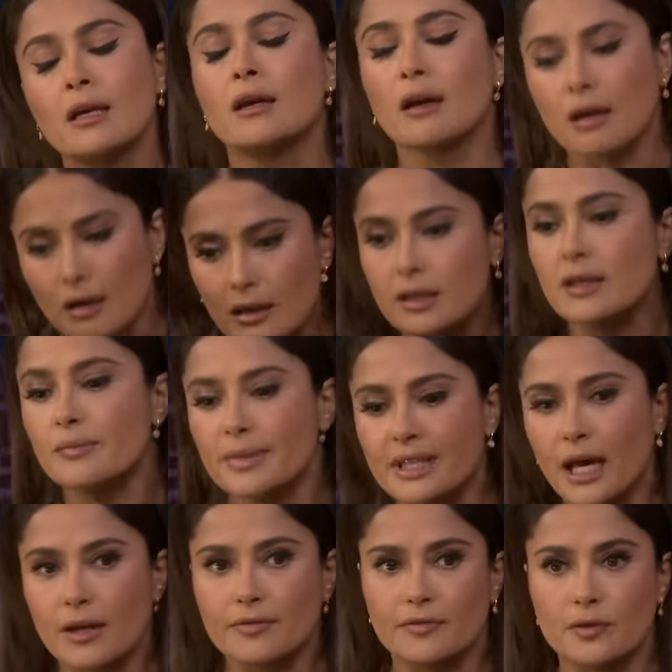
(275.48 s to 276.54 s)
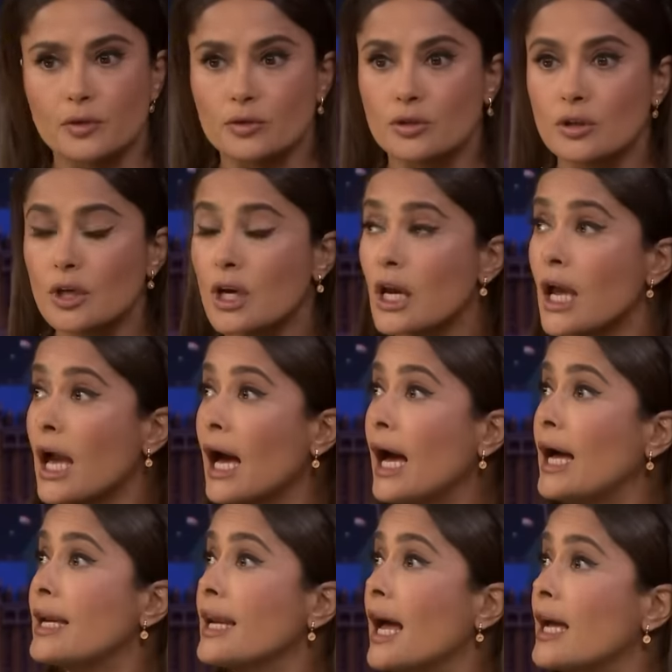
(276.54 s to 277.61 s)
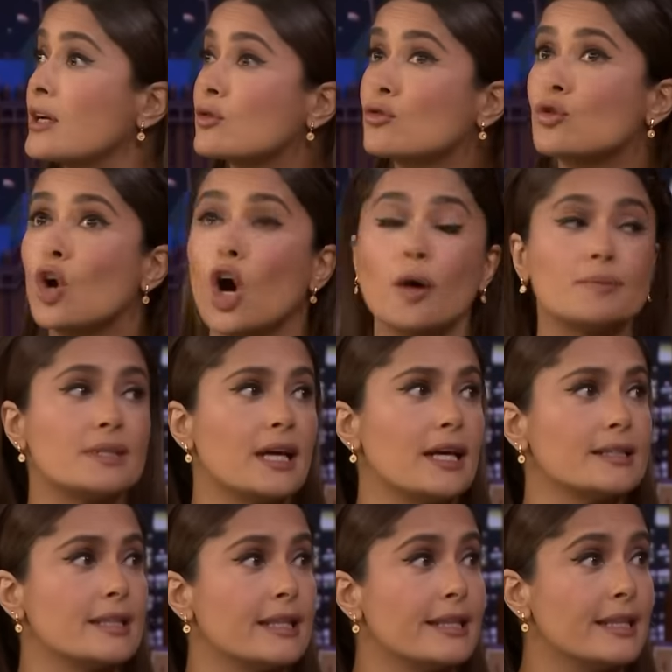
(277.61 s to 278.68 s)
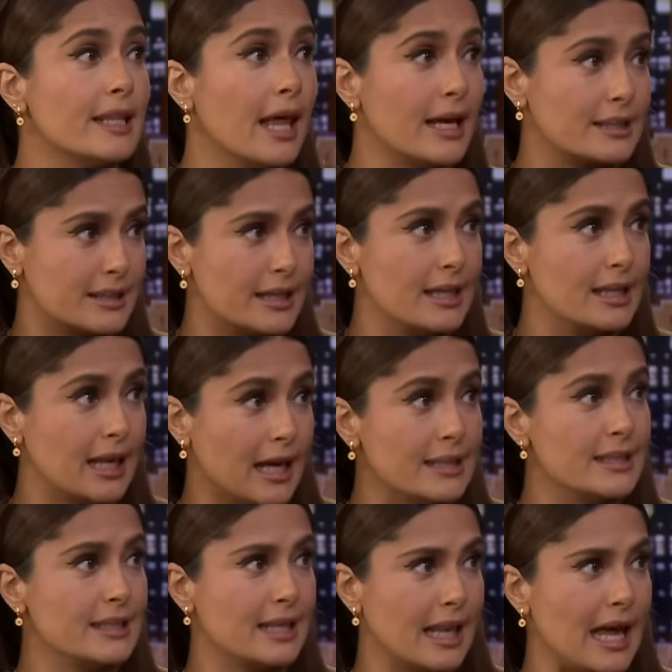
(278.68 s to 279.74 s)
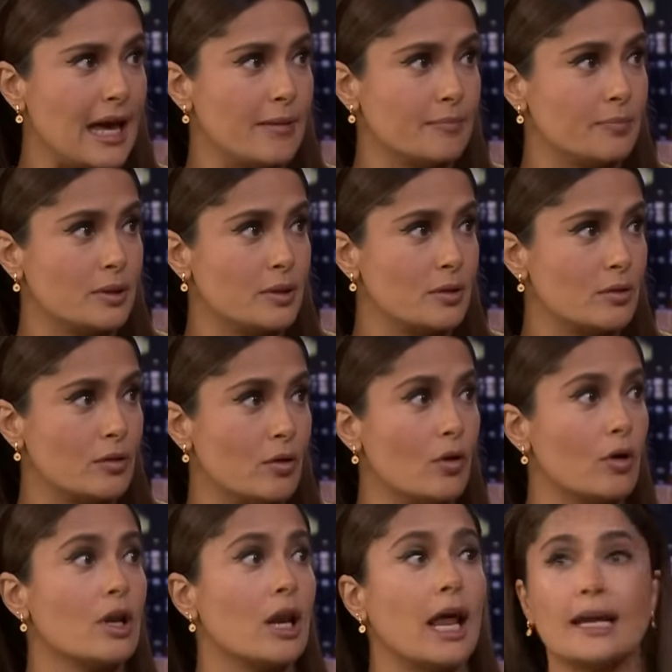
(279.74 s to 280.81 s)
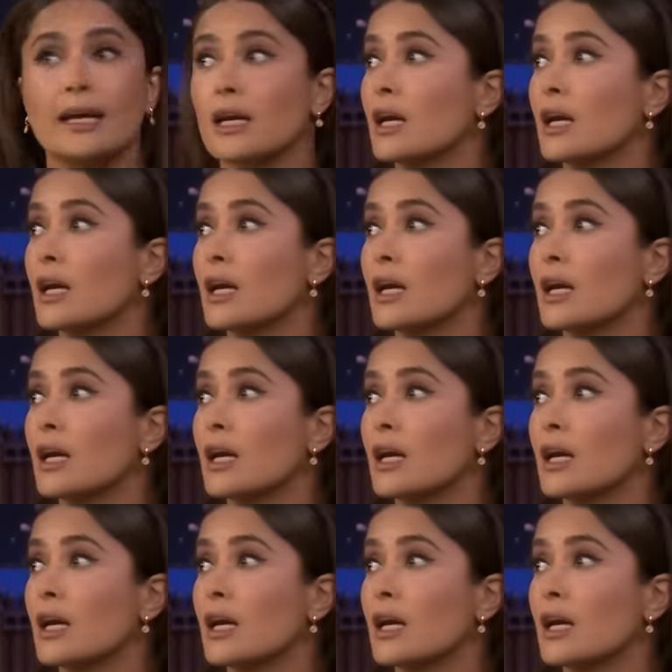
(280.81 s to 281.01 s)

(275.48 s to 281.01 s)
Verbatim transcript: Girl, give me that food. And I rubbed it like the Aladdin lamp or like